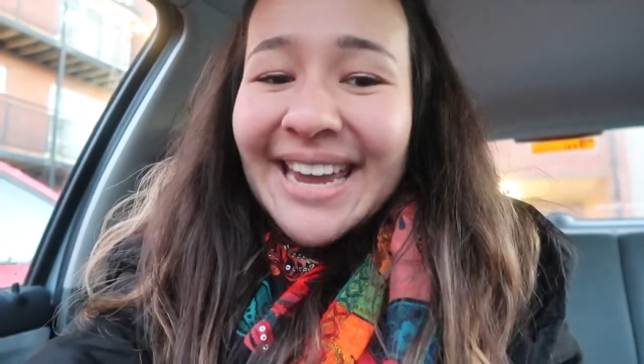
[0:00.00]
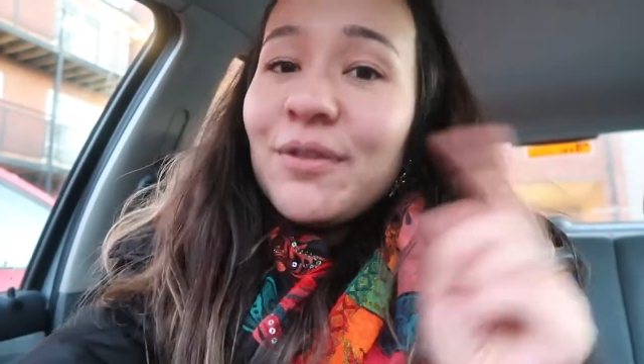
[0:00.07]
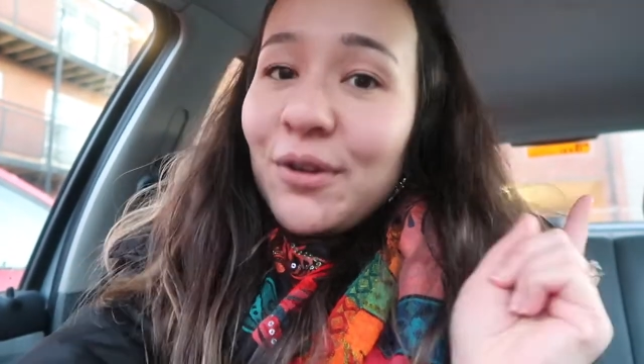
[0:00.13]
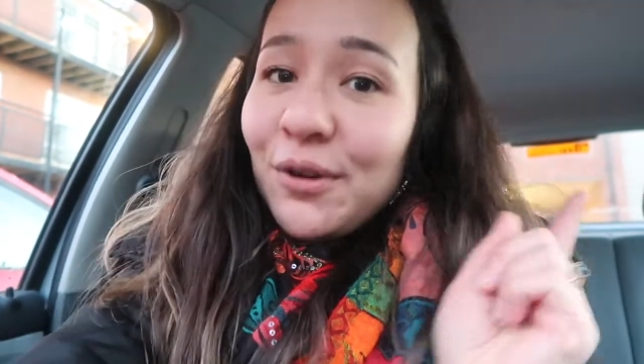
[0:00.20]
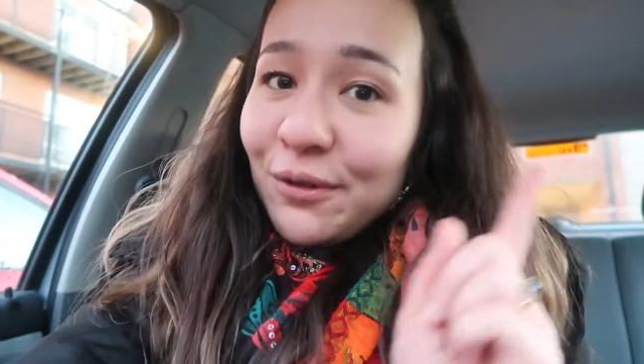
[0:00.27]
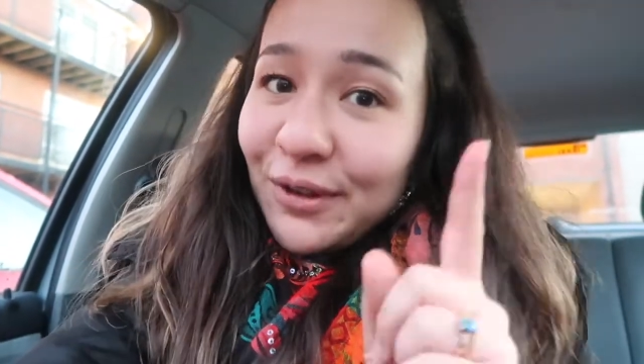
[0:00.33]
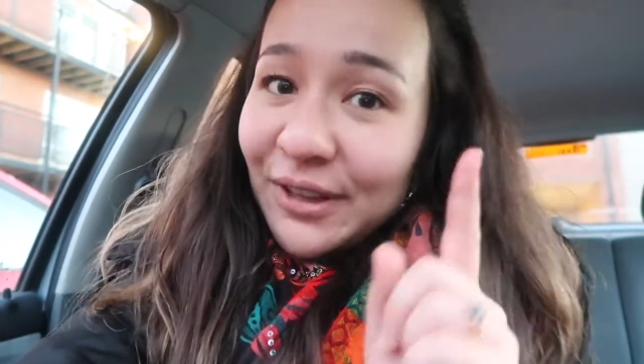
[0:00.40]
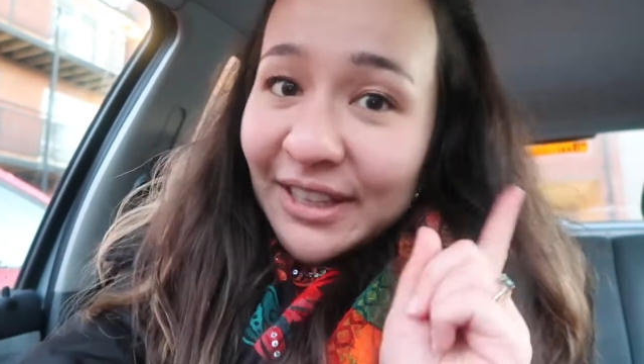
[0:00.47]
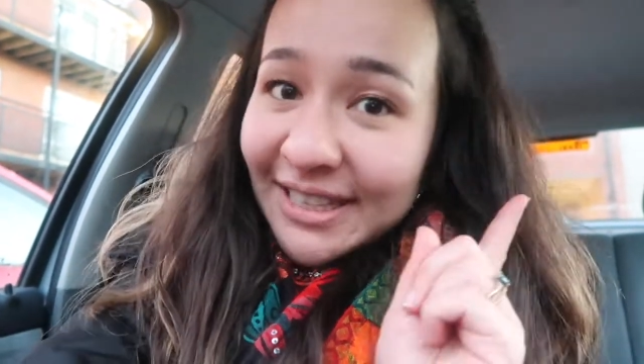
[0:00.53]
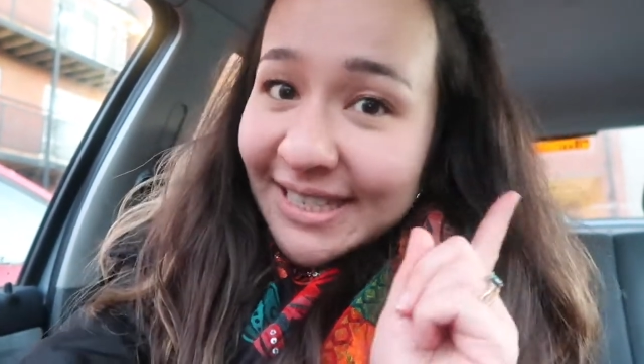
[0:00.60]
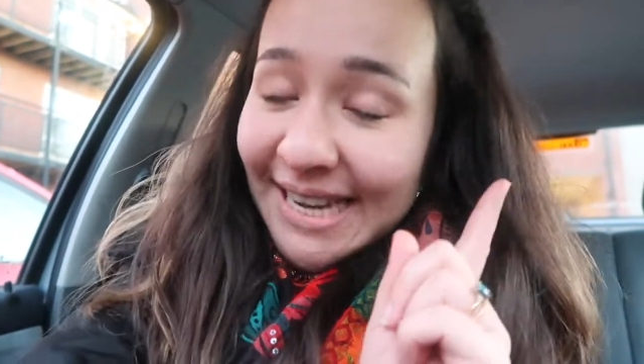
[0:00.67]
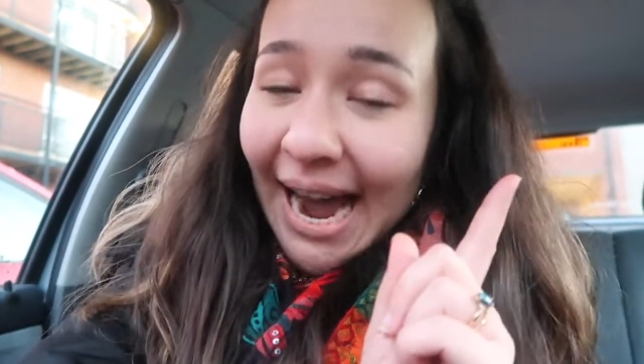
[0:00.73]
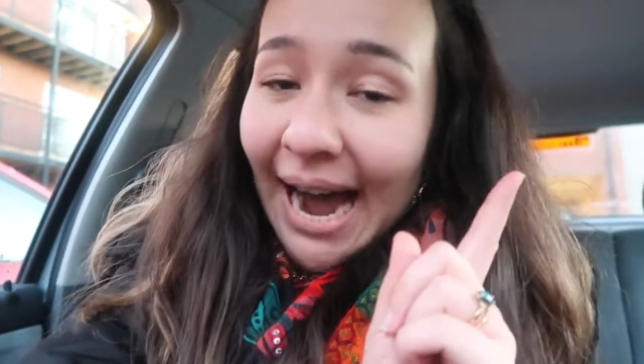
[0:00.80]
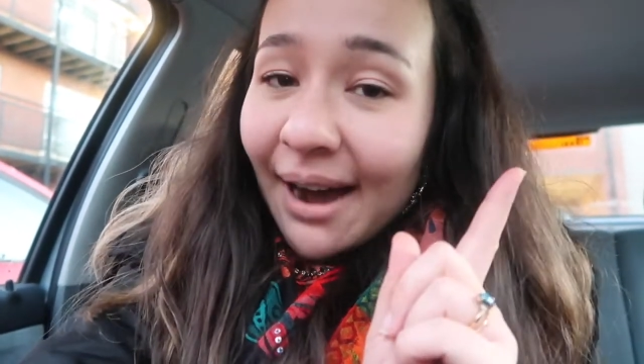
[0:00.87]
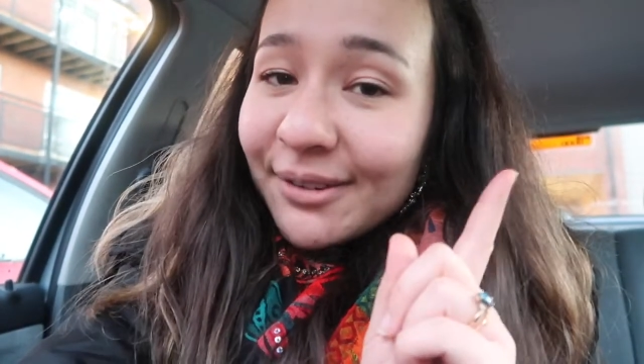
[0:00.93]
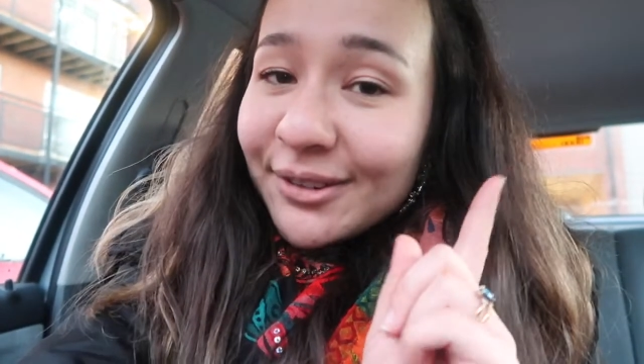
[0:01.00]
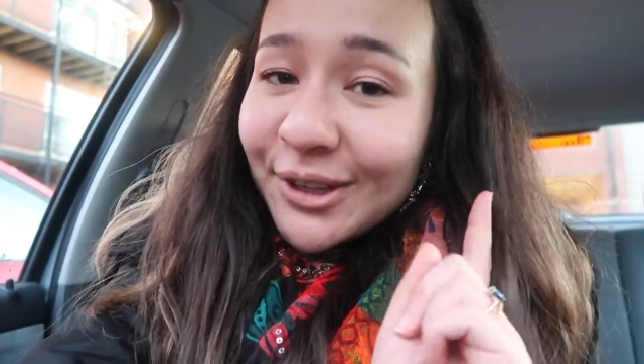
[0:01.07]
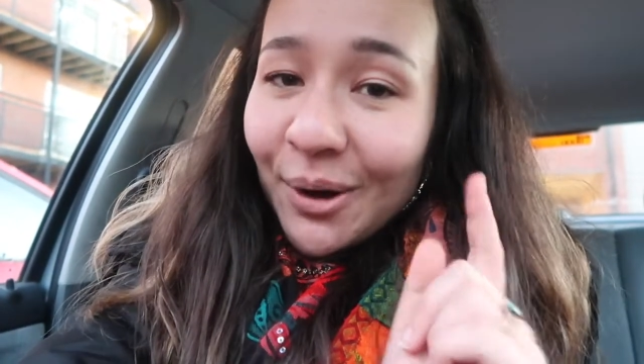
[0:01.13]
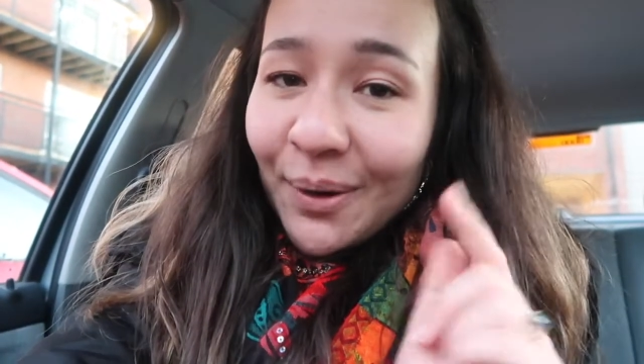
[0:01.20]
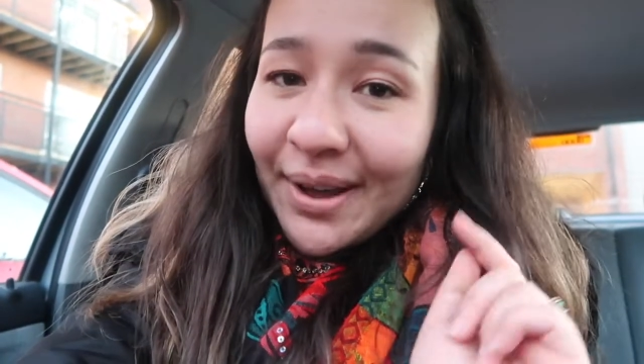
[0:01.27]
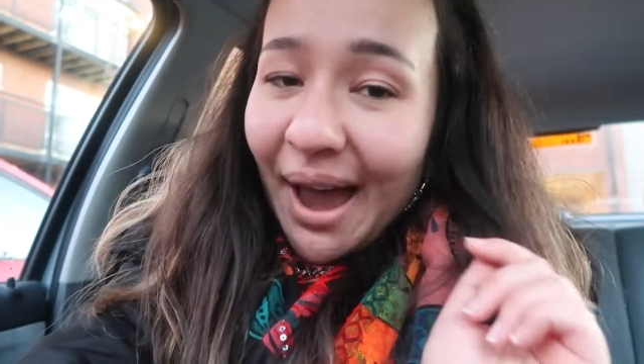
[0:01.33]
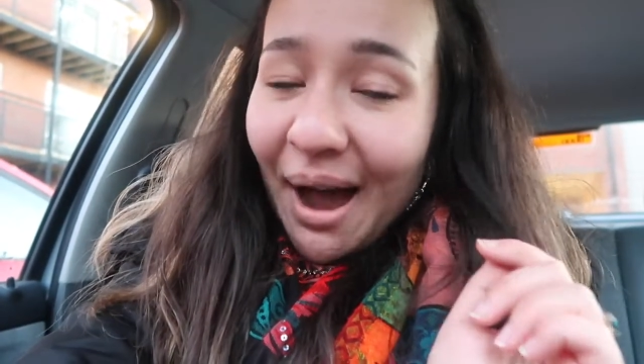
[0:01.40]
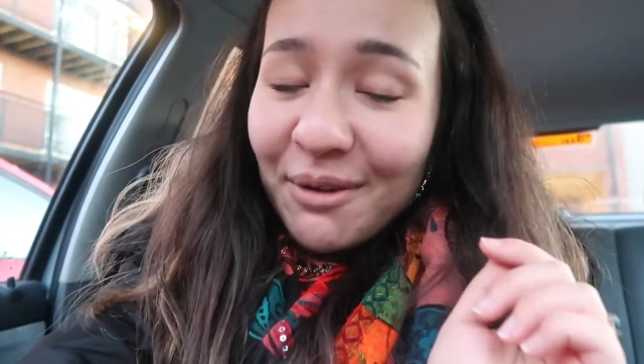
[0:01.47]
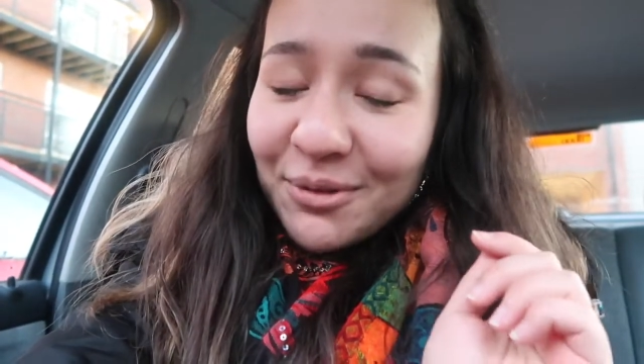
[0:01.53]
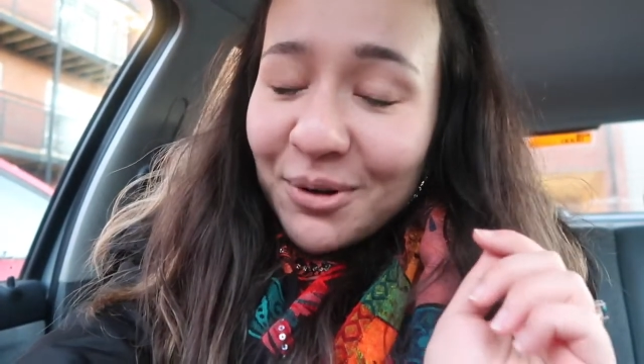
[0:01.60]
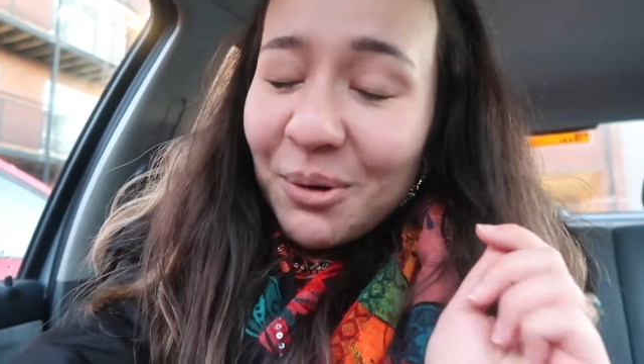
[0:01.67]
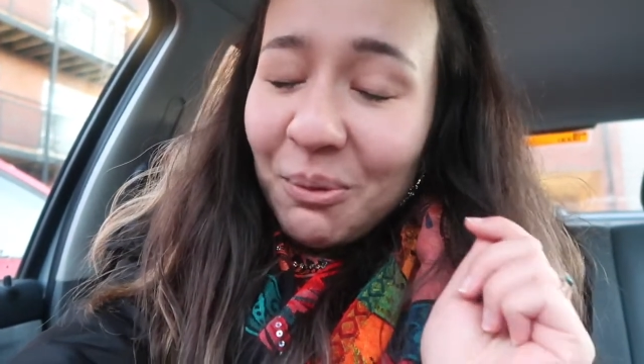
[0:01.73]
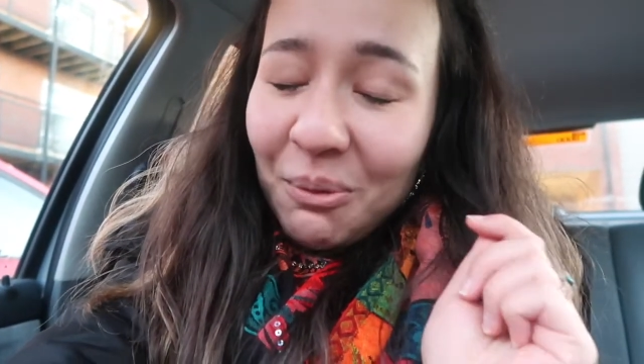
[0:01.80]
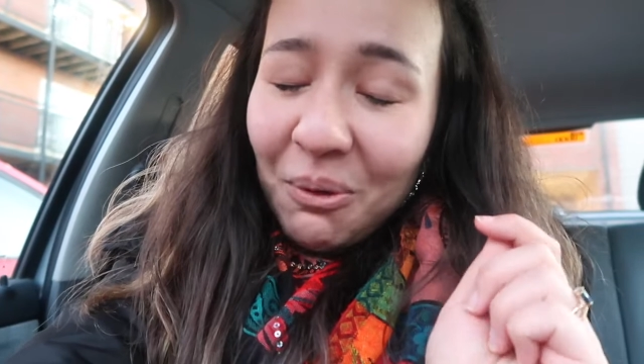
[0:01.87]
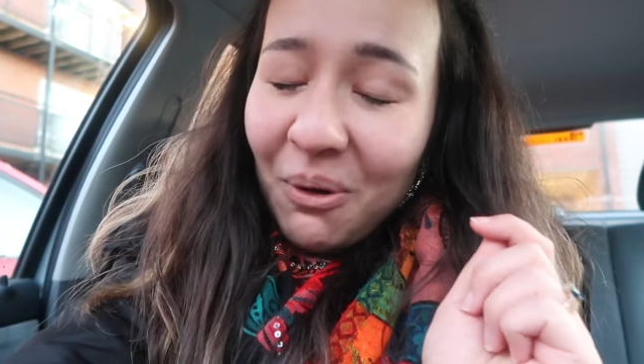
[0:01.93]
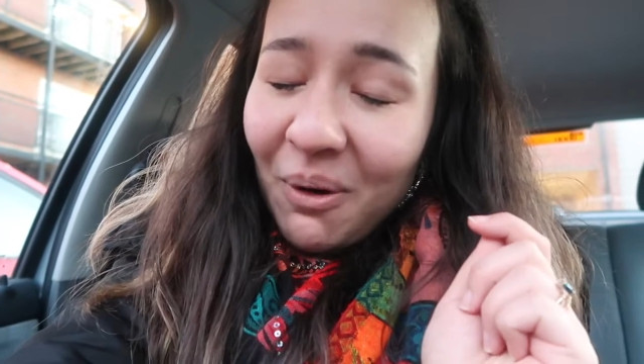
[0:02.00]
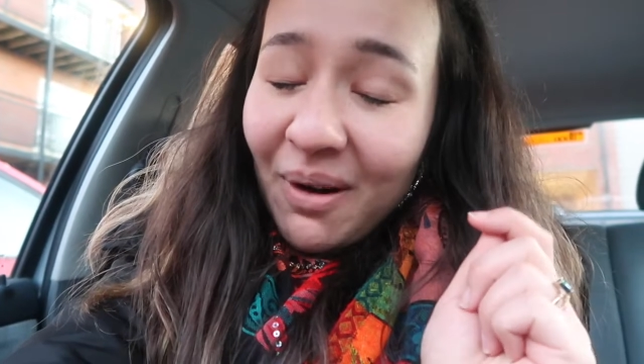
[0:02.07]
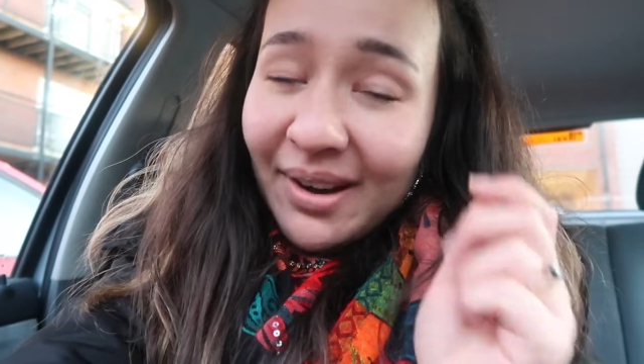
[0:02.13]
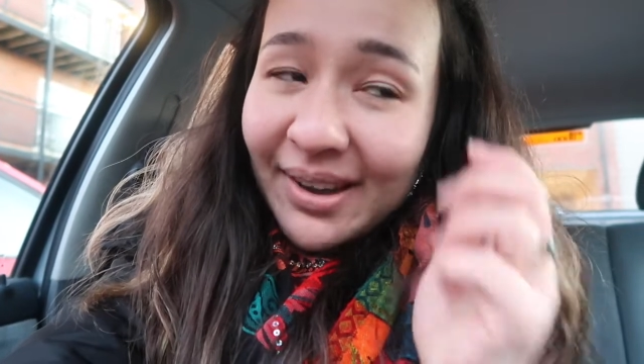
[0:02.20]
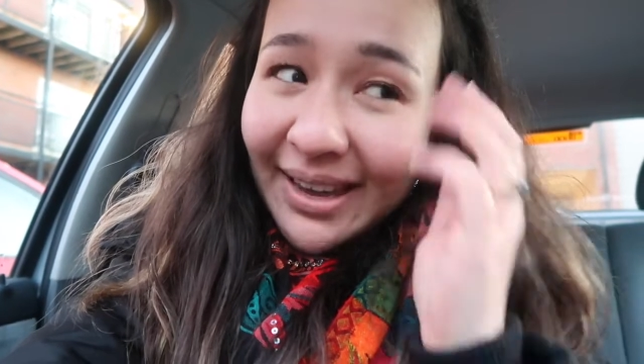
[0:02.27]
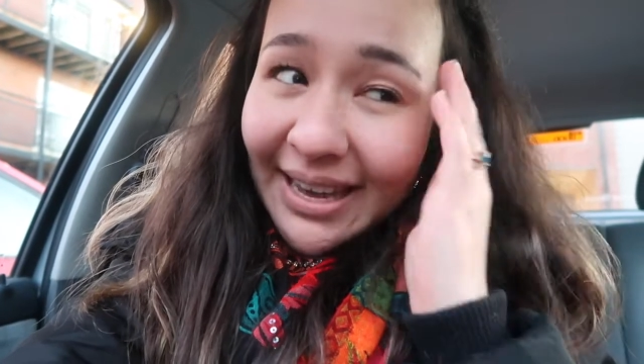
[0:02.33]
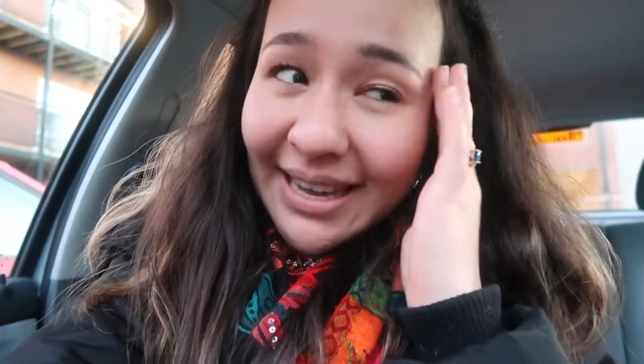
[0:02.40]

If you're feeling down, going out for a walk